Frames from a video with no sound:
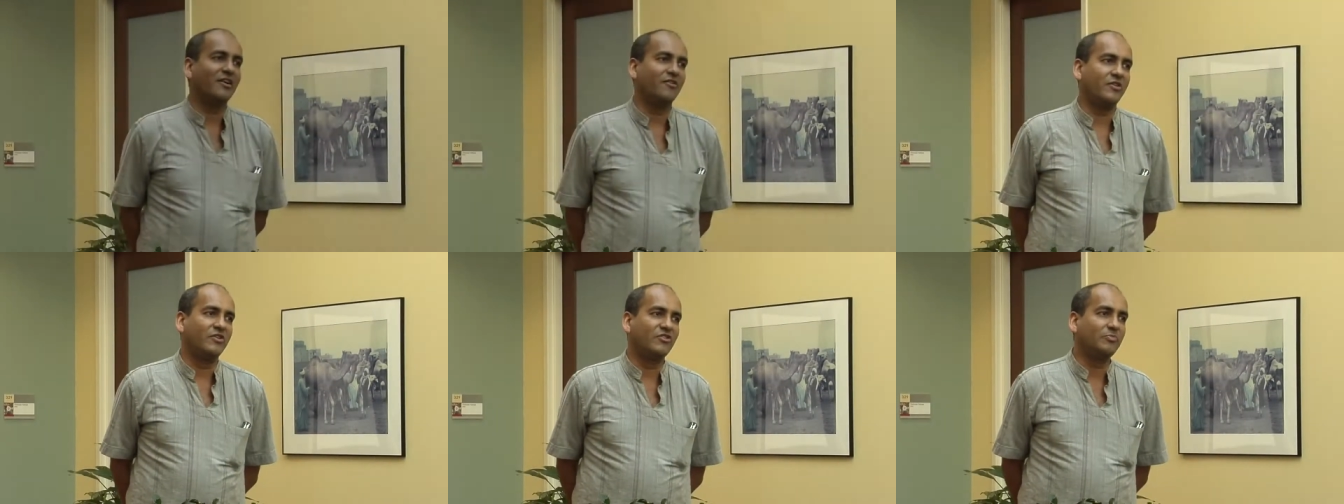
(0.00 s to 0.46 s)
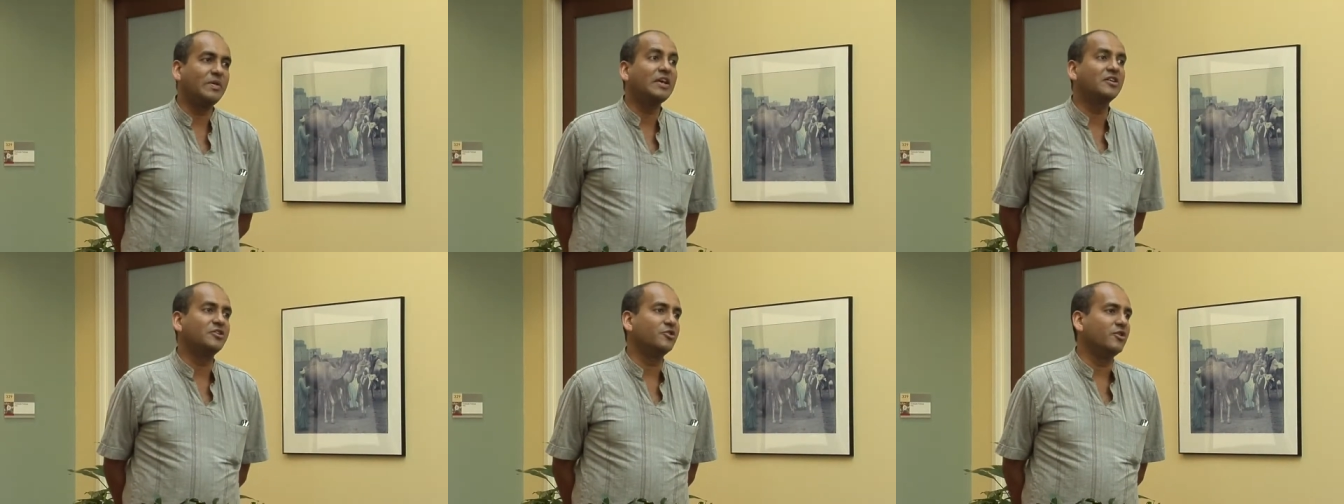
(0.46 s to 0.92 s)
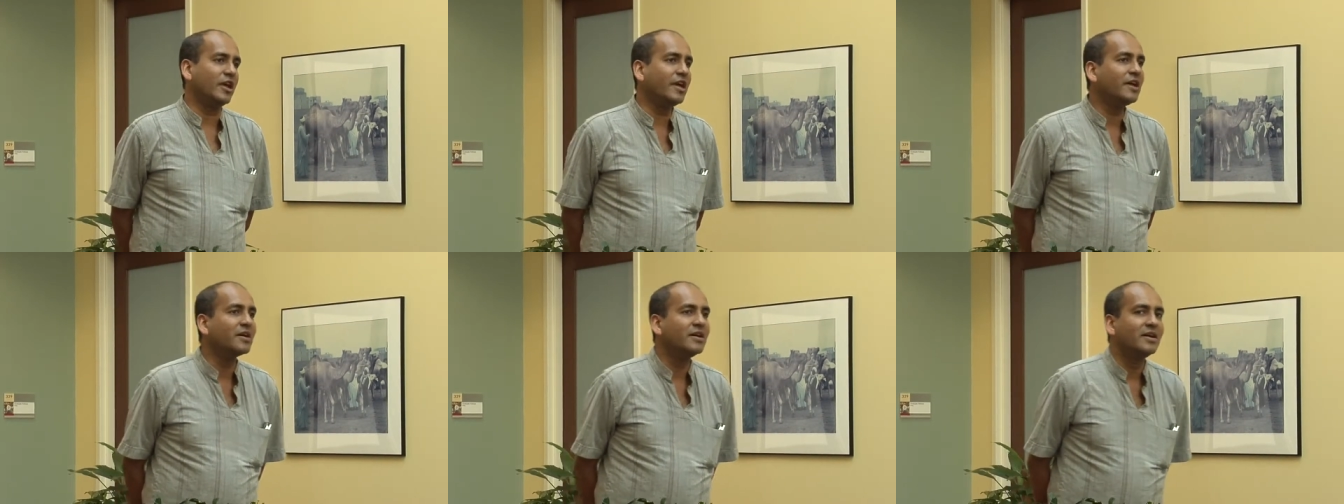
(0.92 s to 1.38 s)
our speaker
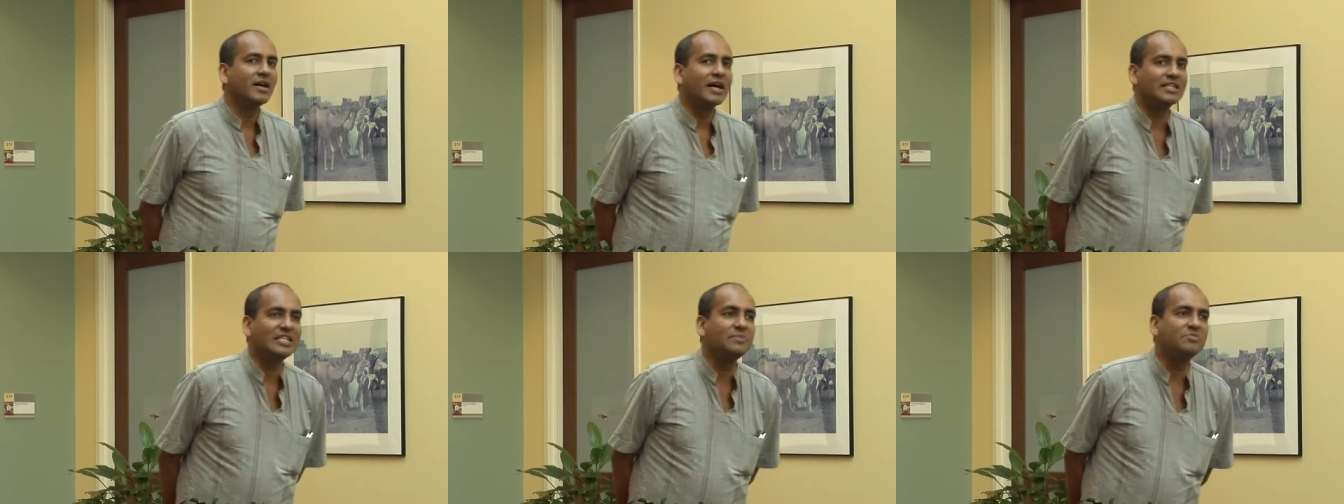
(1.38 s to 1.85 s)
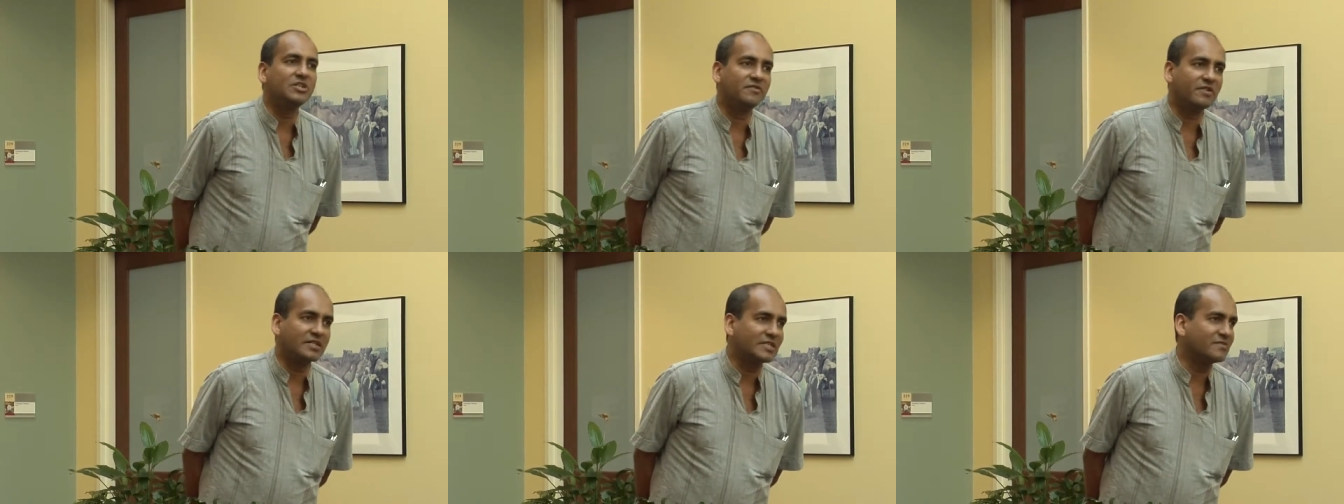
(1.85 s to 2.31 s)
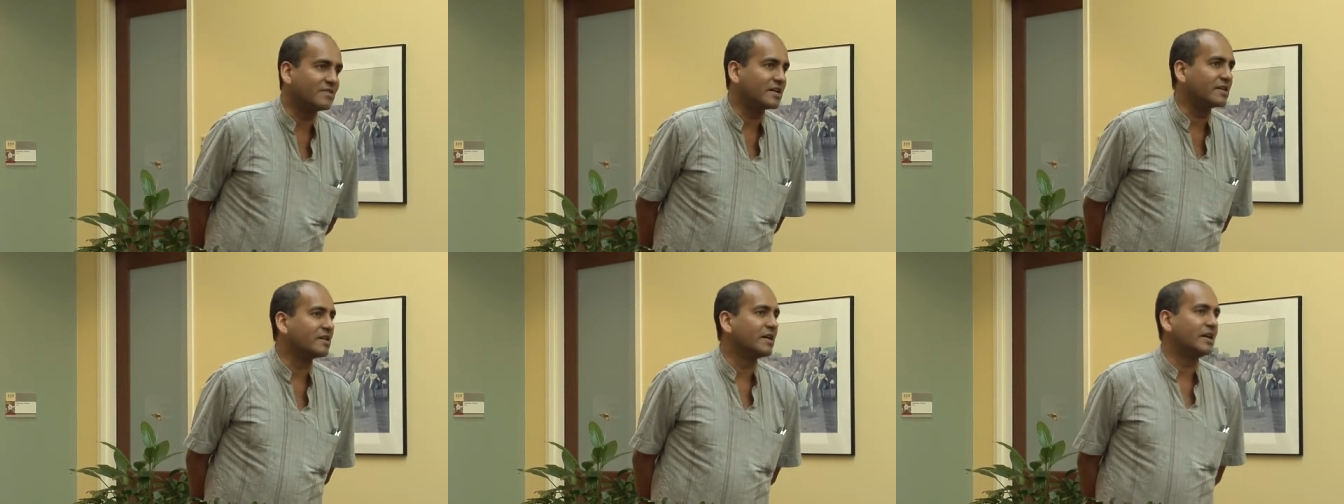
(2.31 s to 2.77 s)
today, Aseem
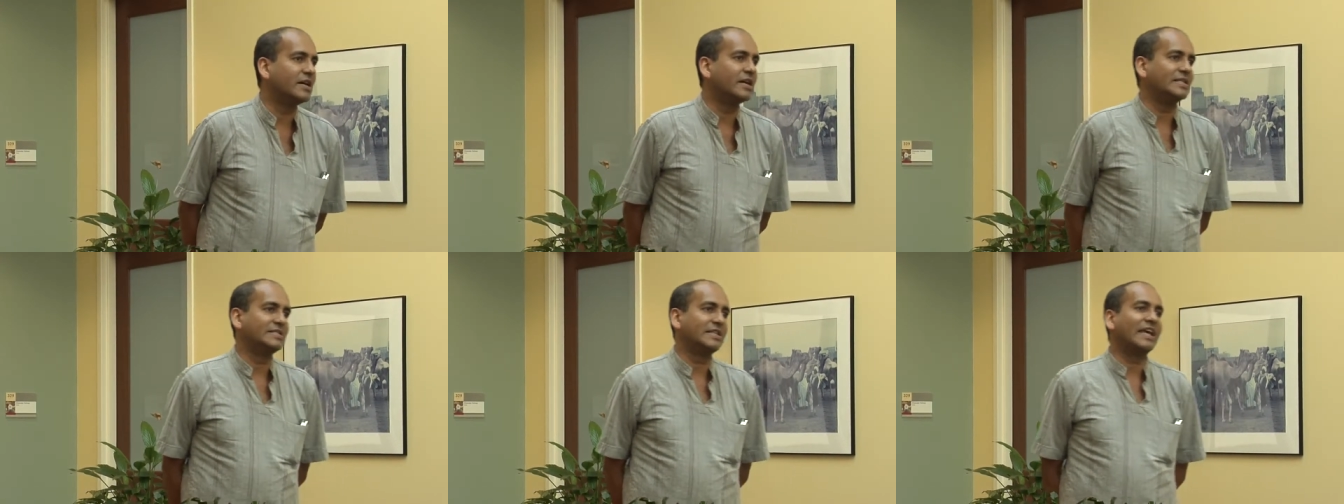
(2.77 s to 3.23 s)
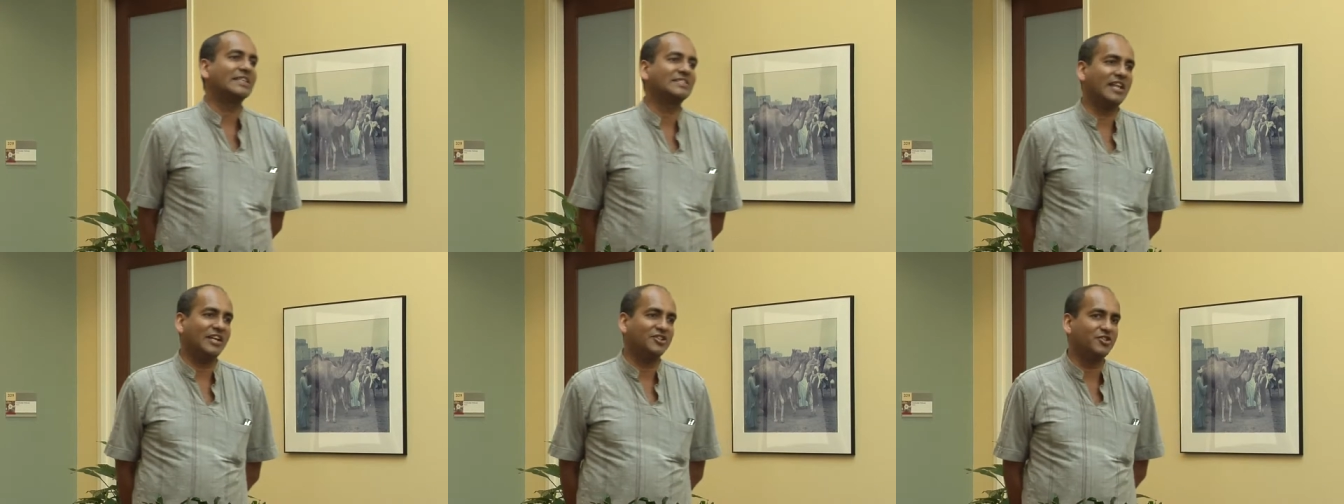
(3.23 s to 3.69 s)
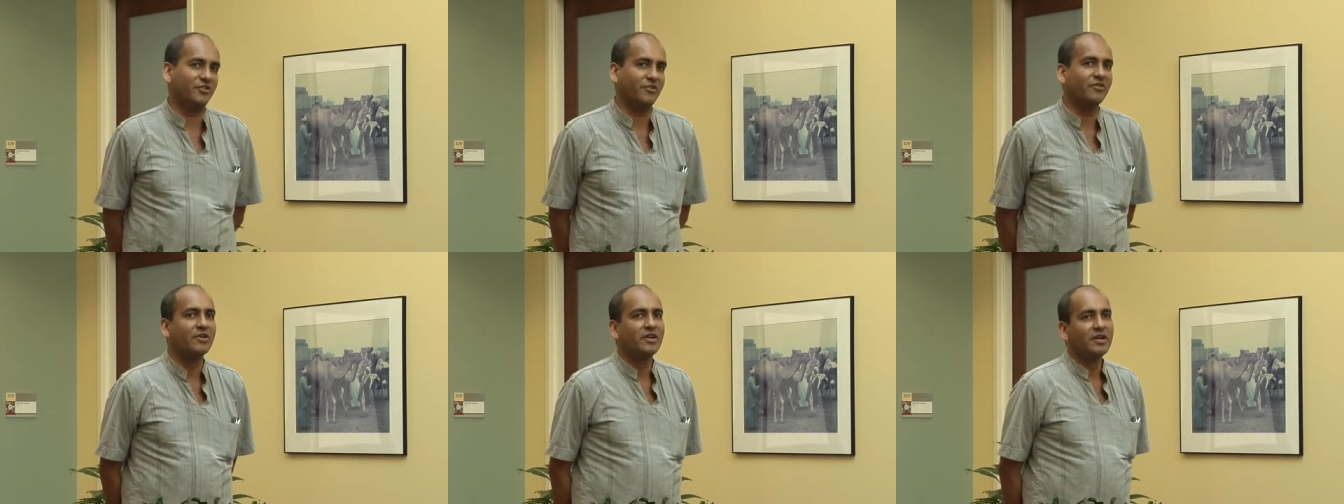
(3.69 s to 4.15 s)
Shrivastava, uh, as a guest
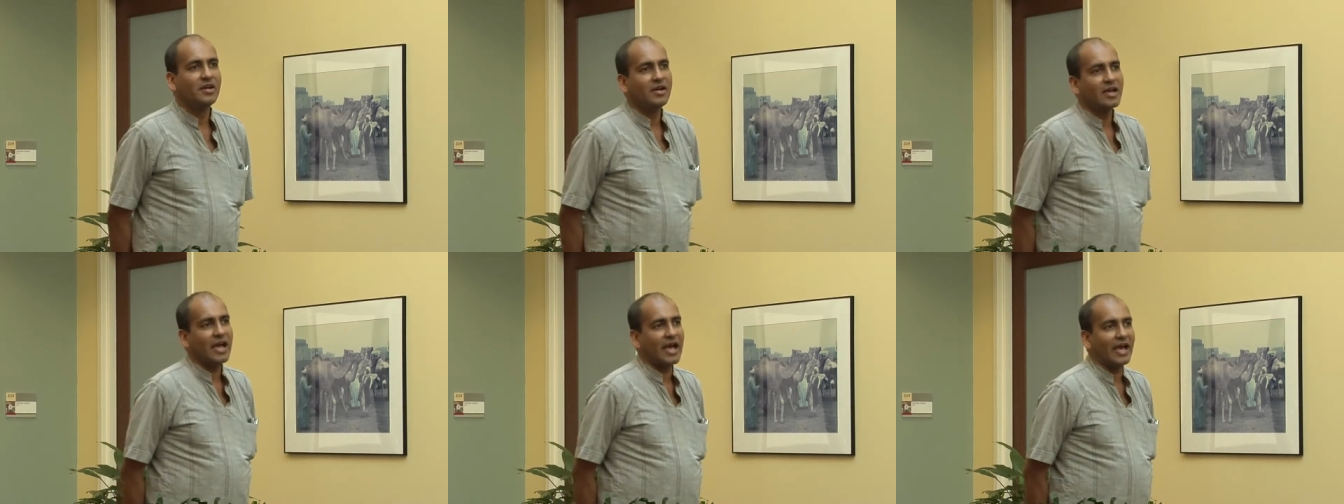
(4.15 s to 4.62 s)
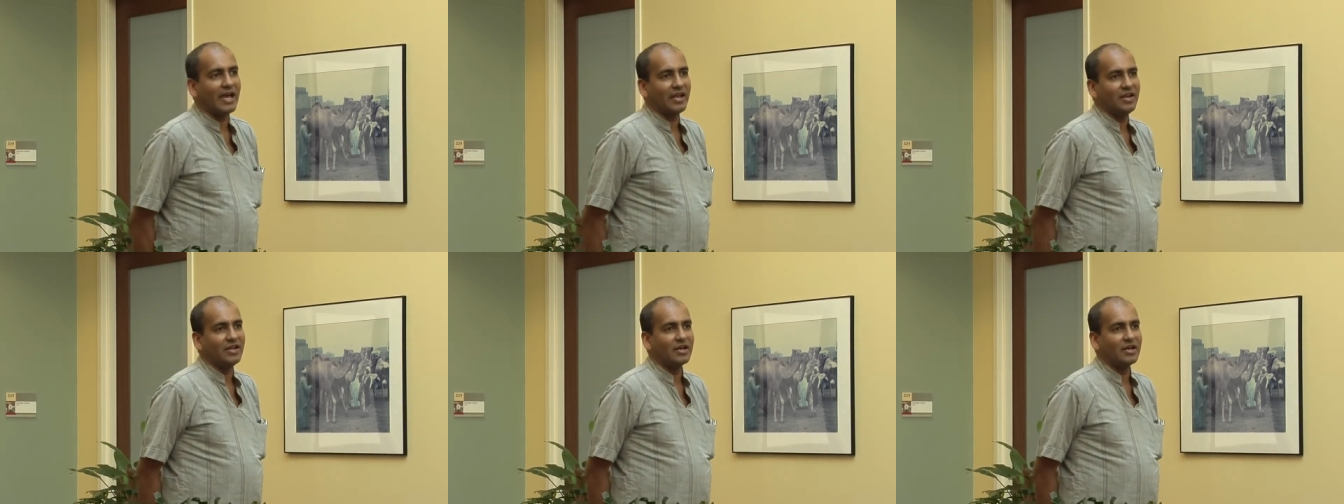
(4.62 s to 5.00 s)
lecturer. And